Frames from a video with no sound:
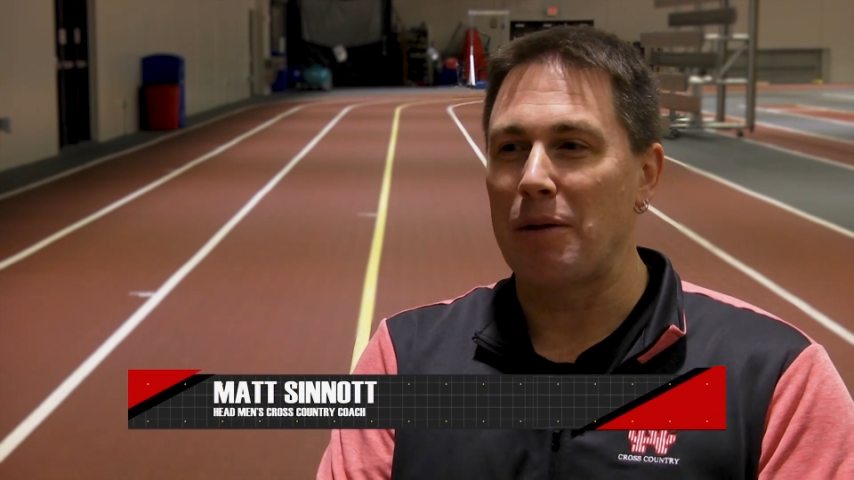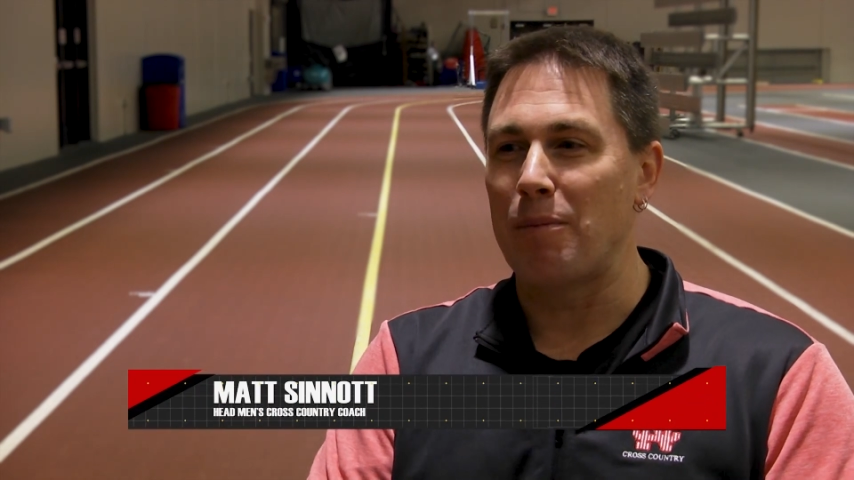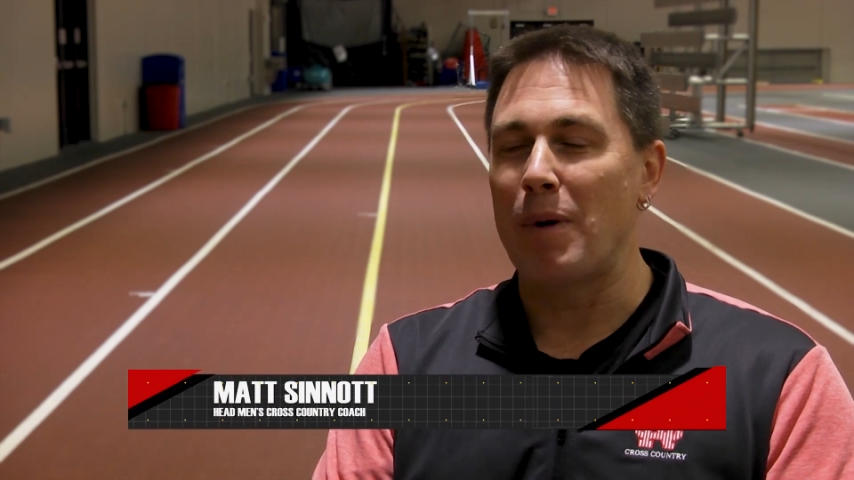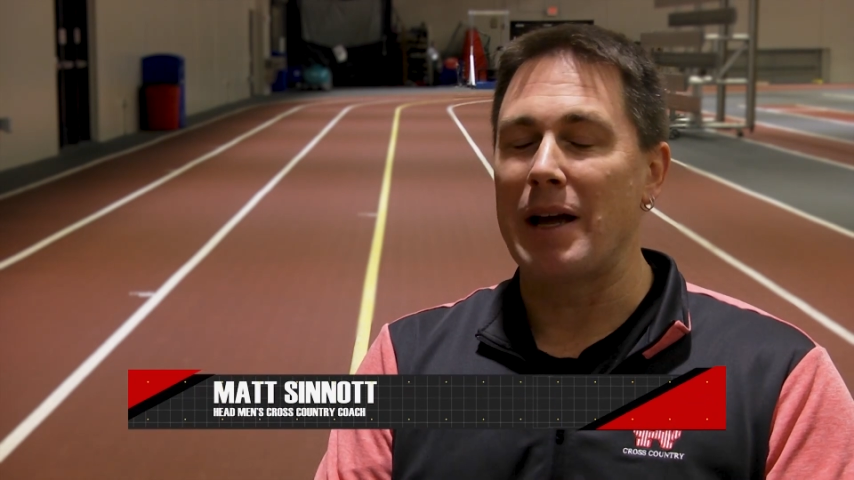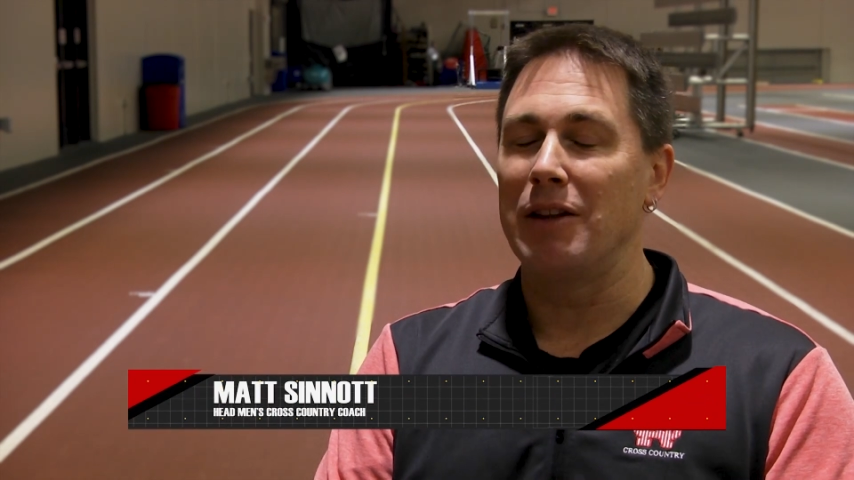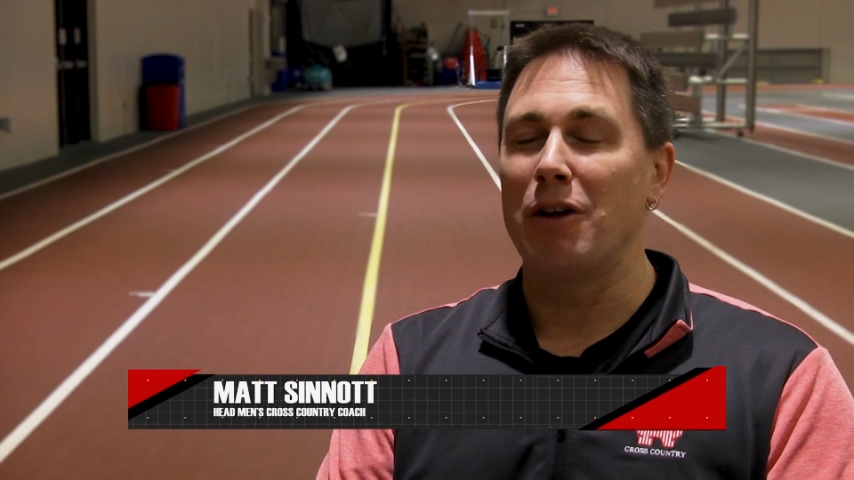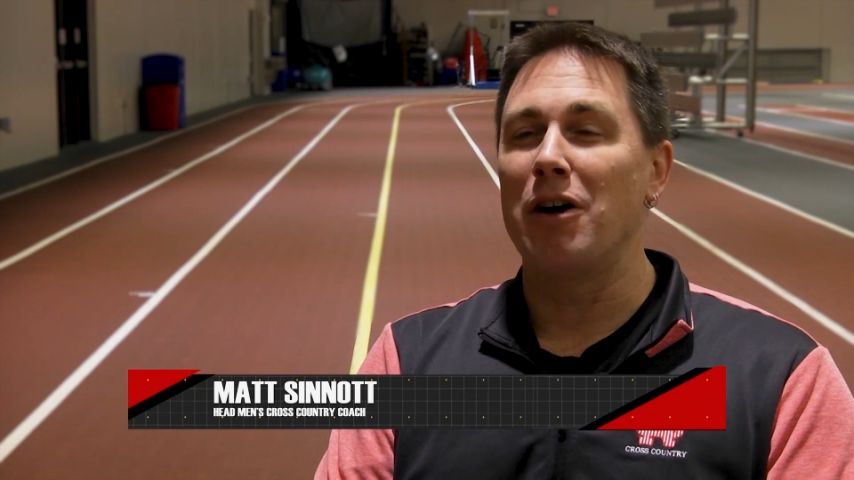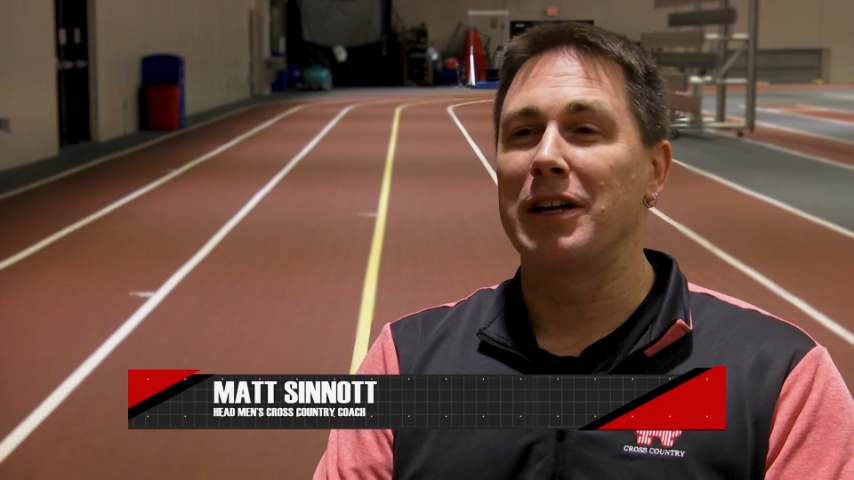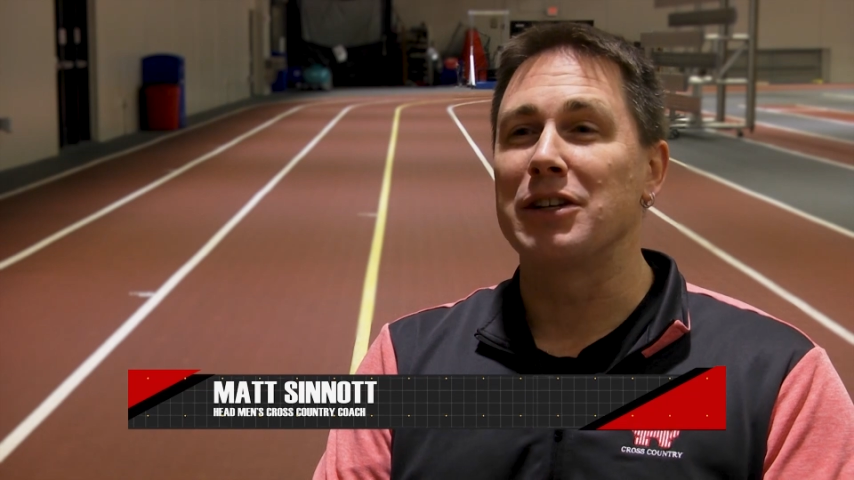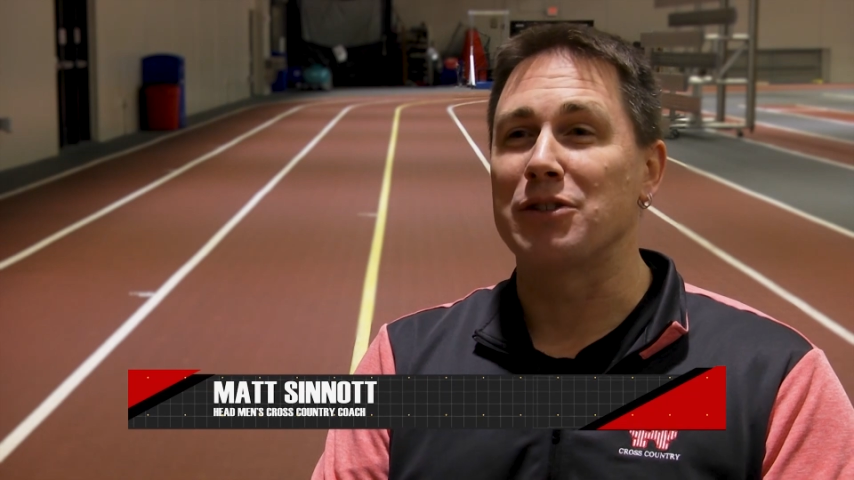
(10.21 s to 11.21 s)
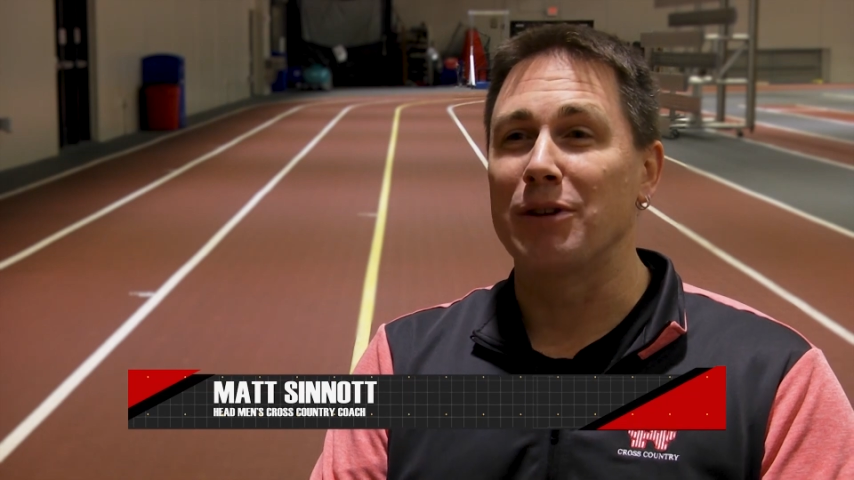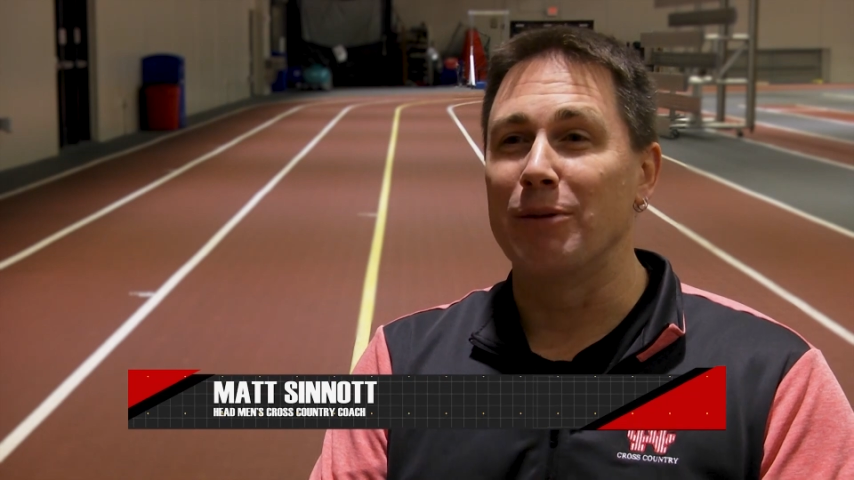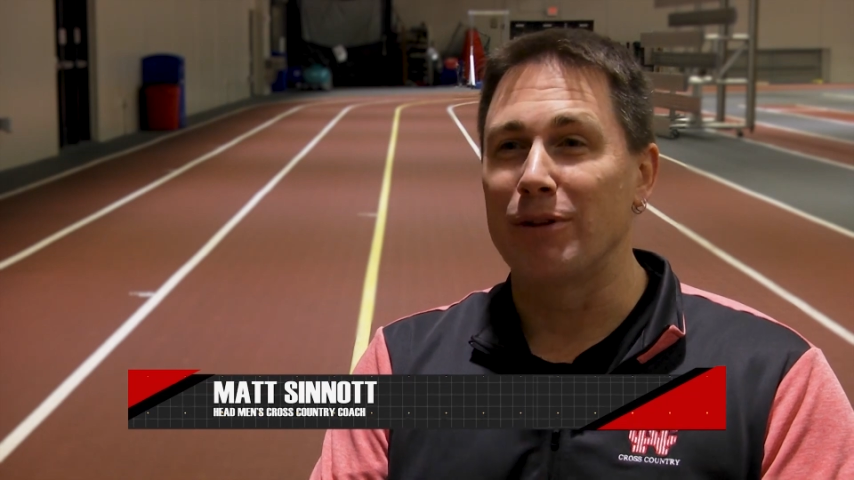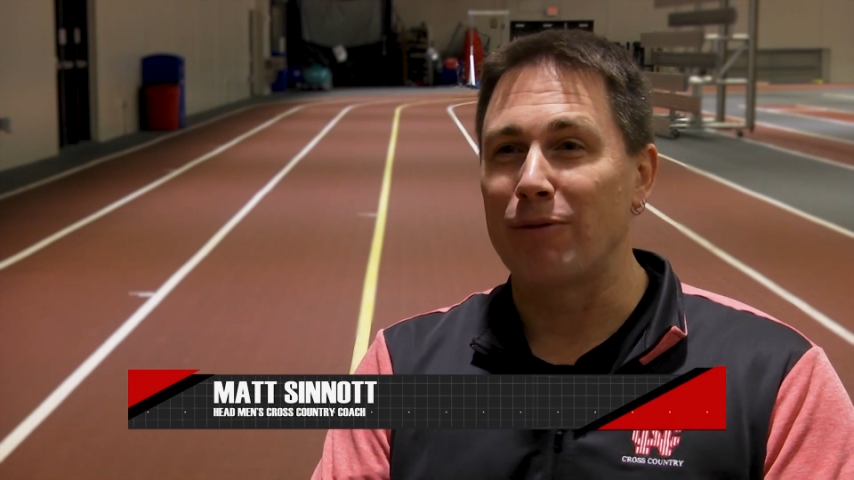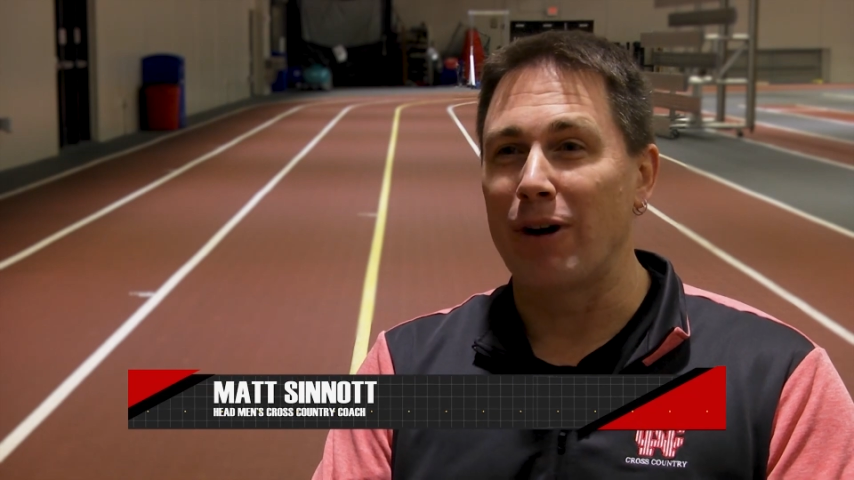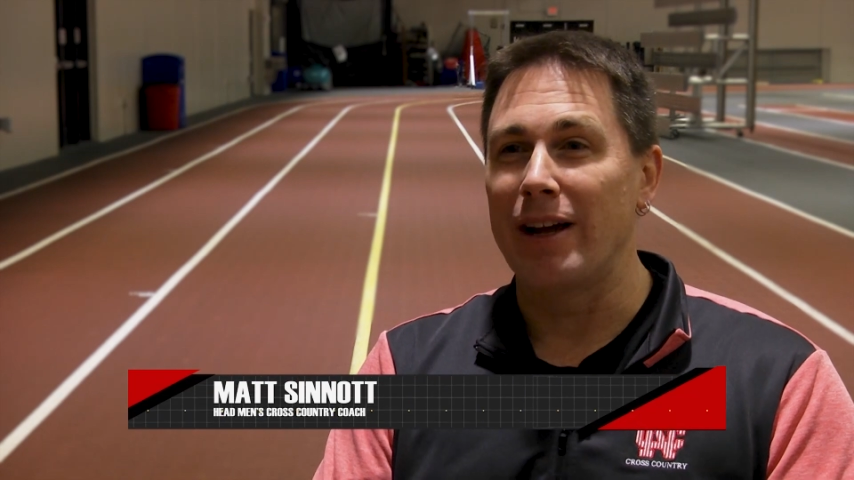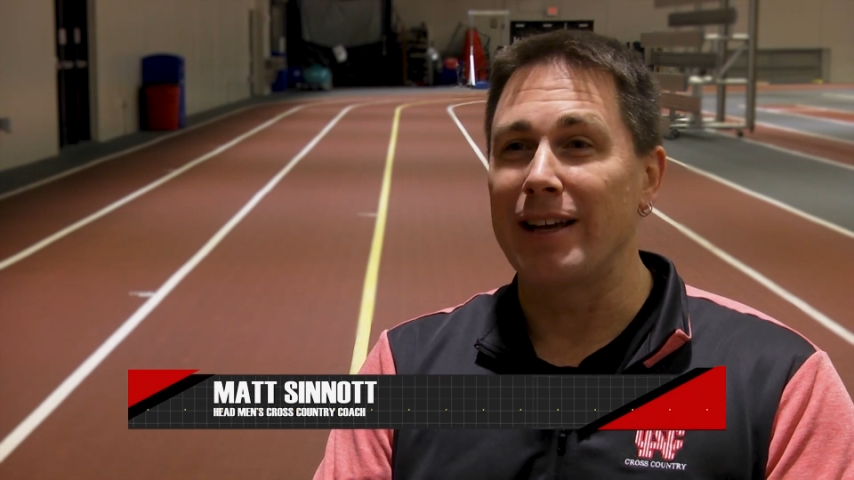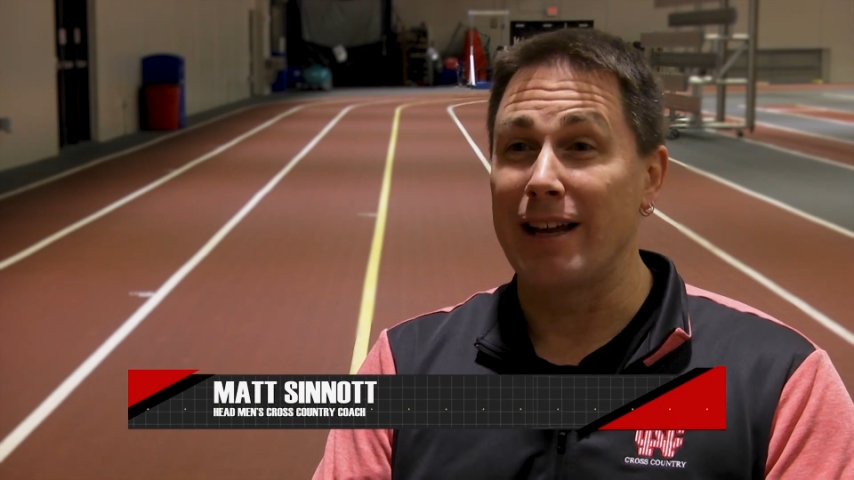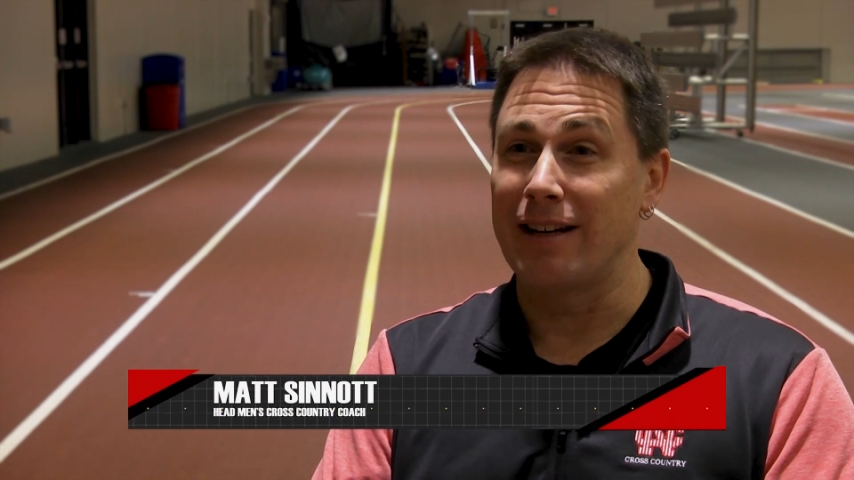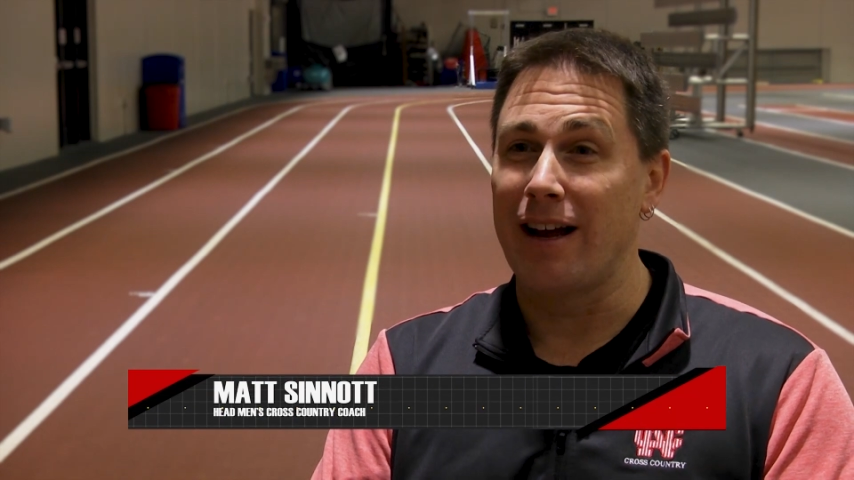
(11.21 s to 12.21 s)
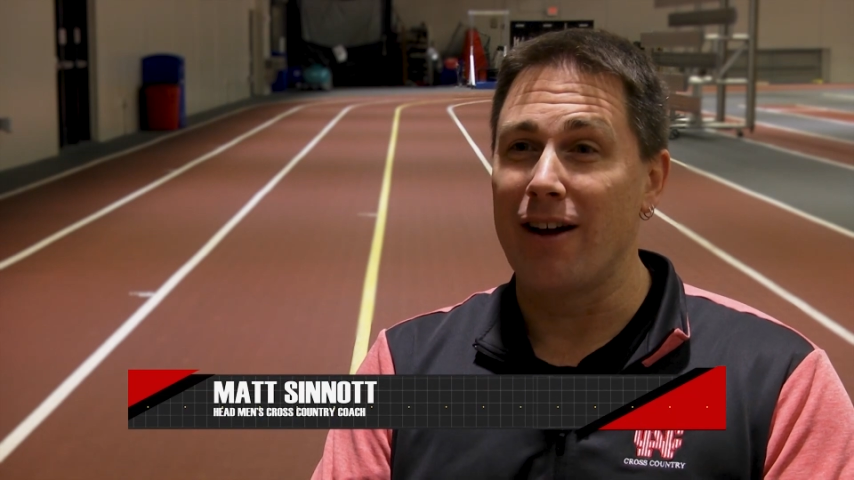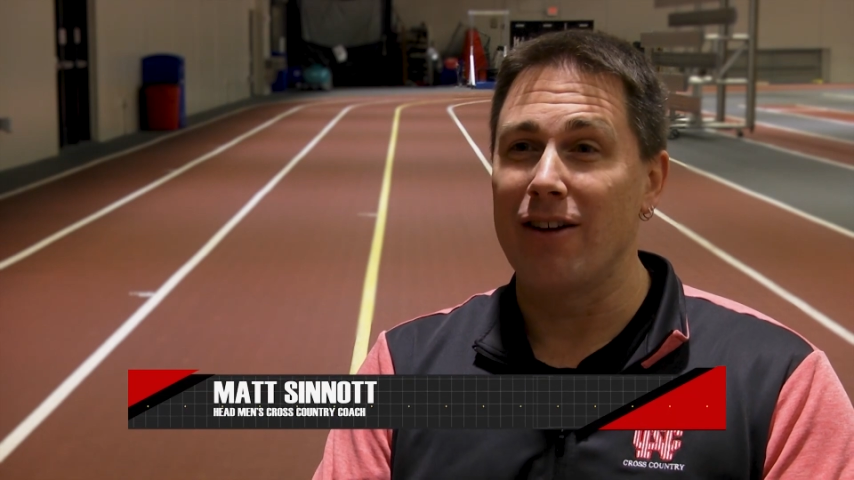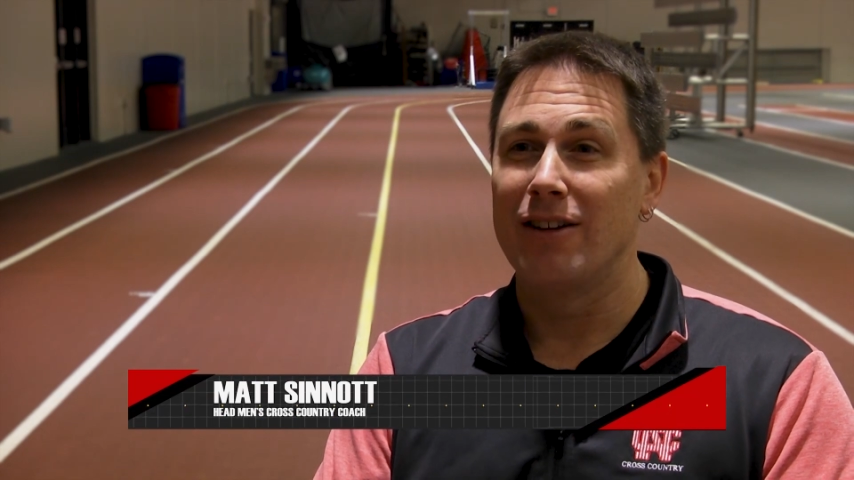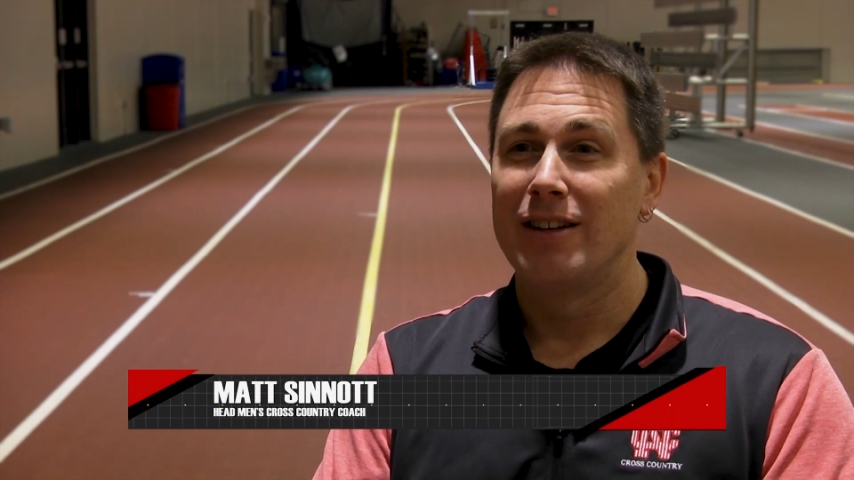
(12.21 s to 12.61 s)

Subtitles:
my long history with Frank and Al,